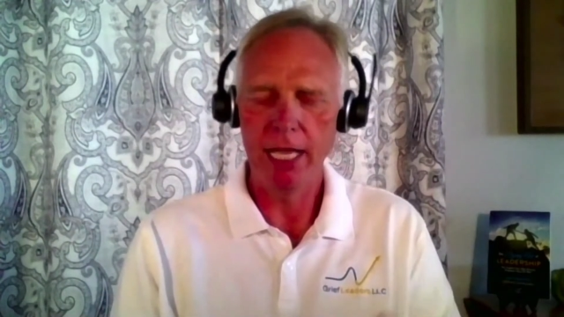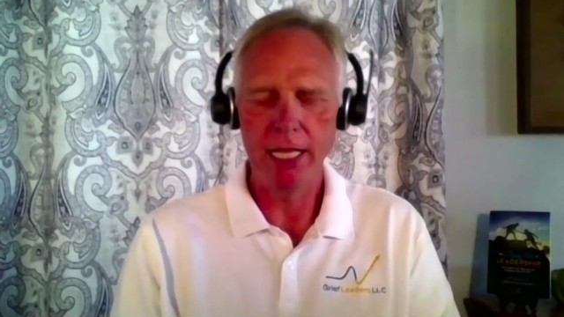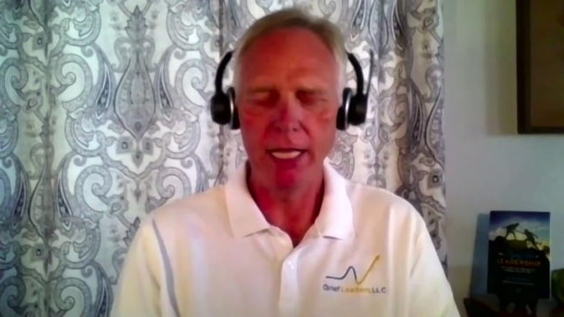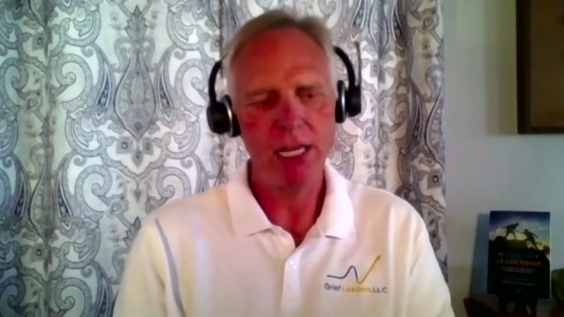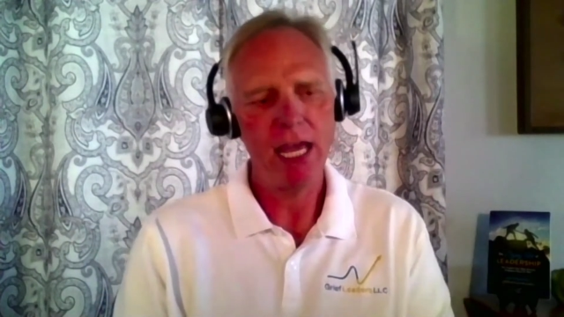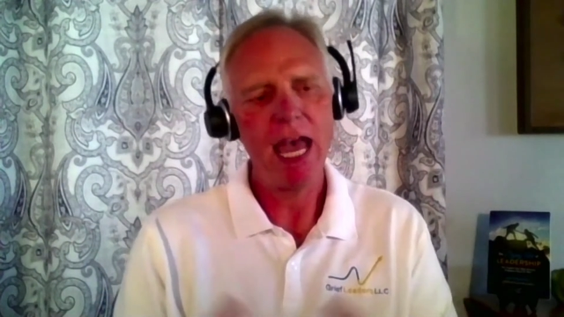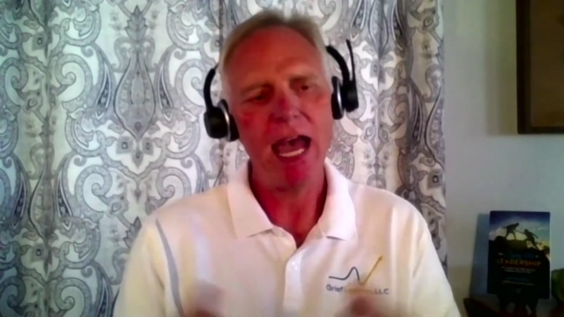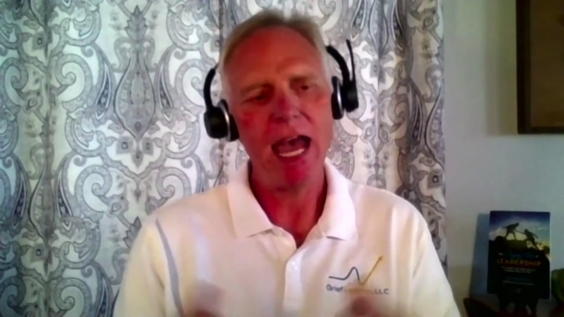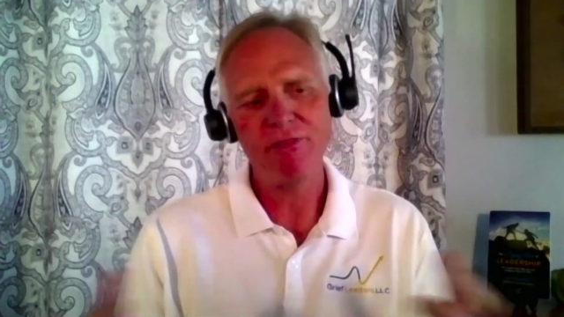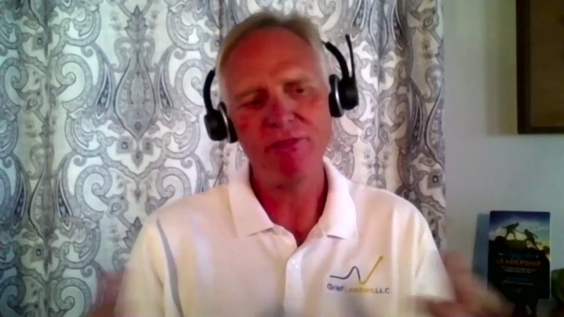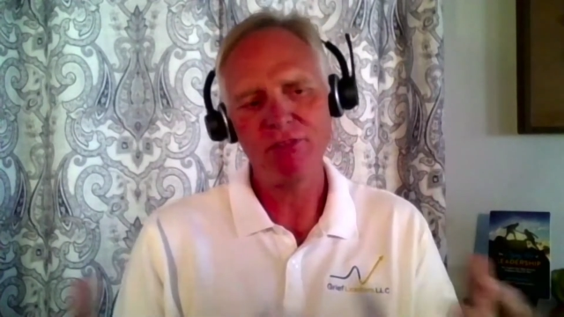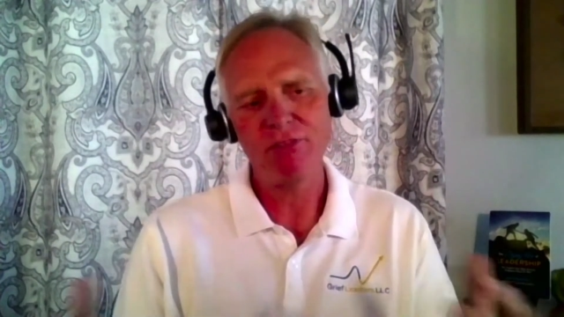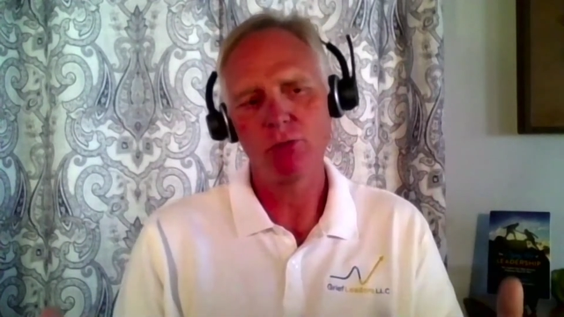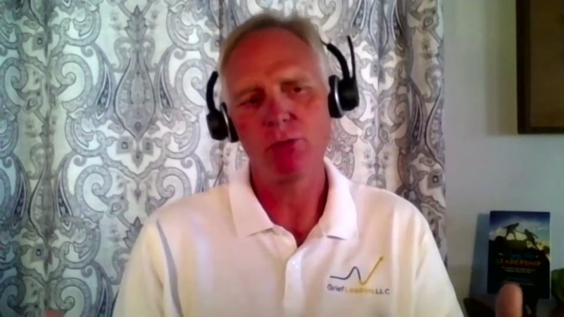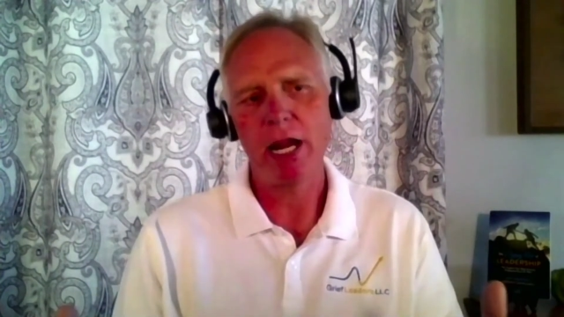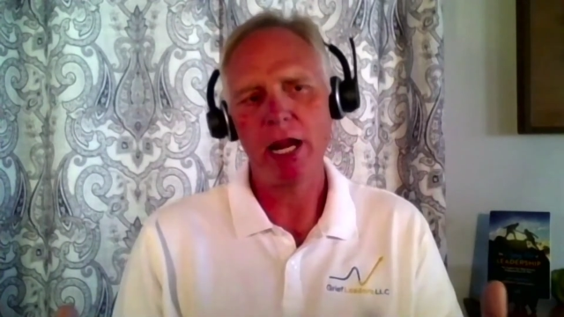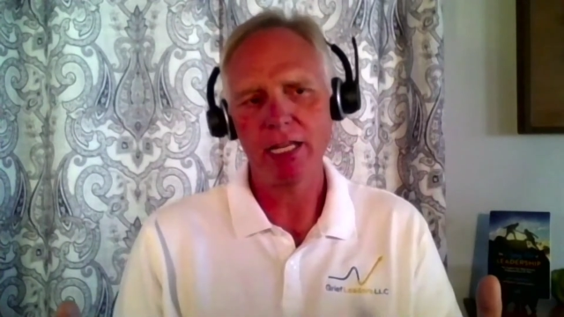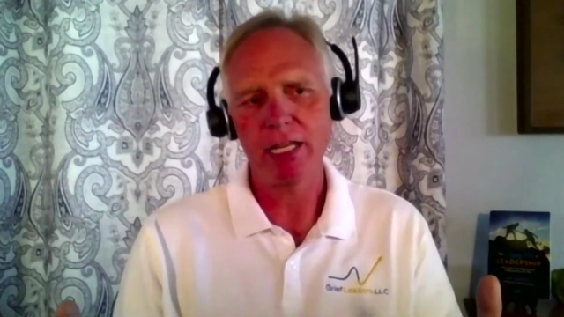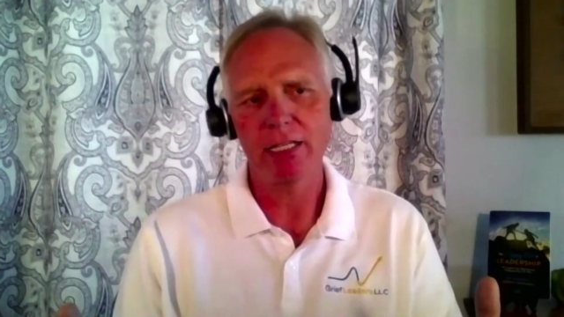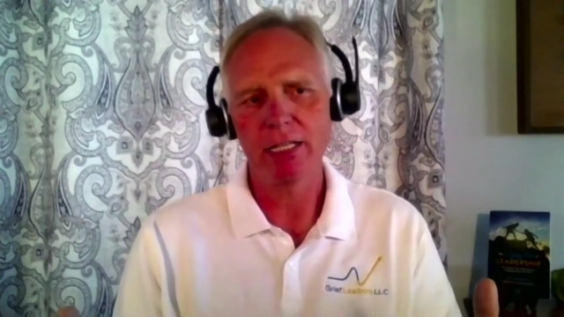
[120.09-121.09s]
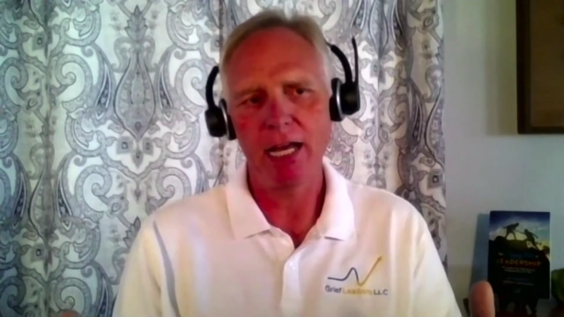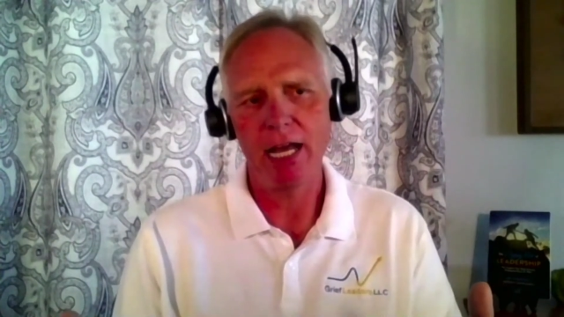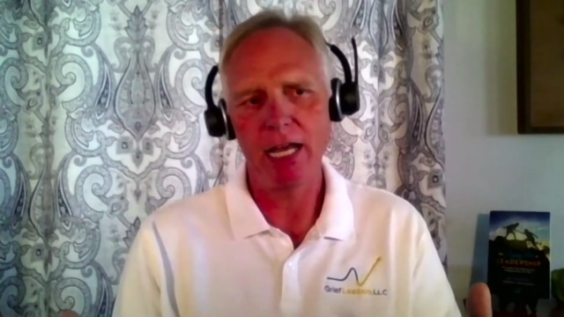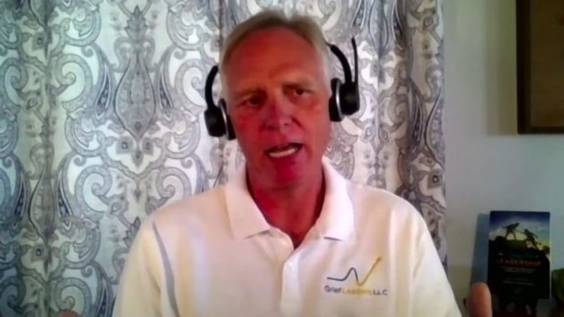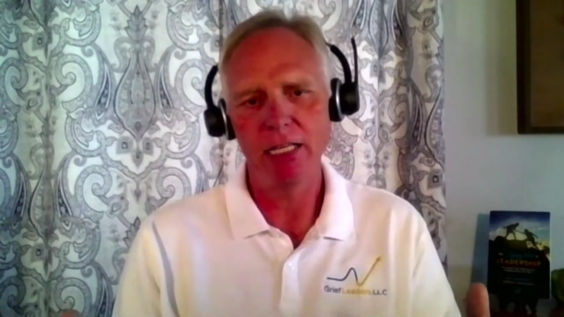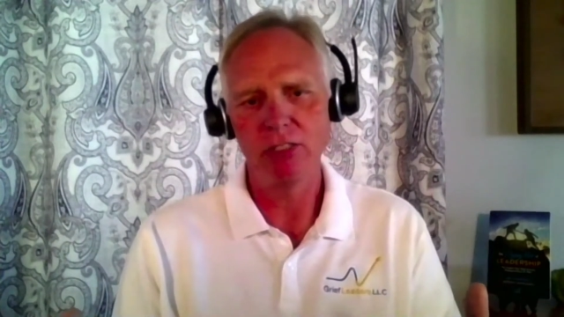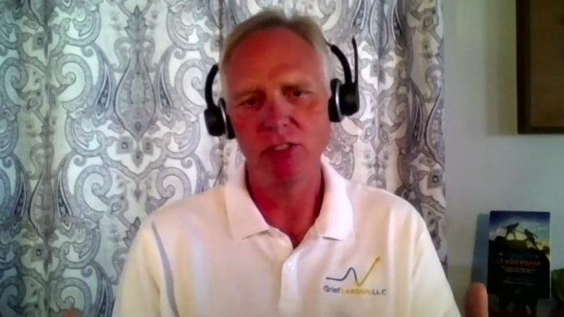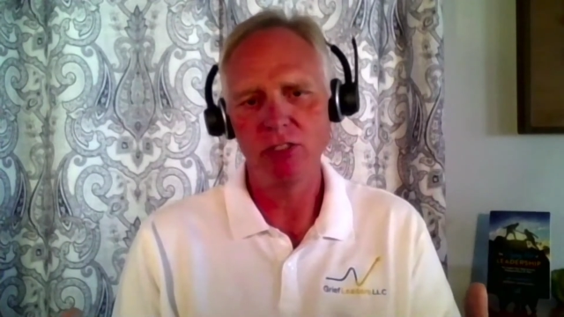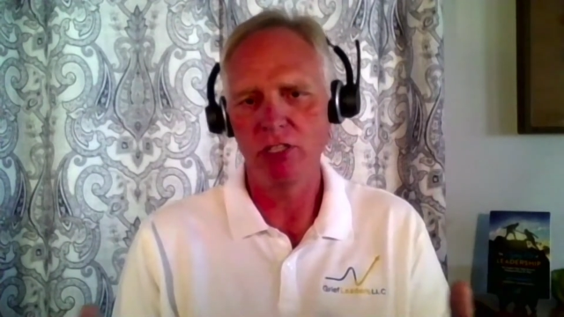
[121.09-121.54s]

And you have to recognize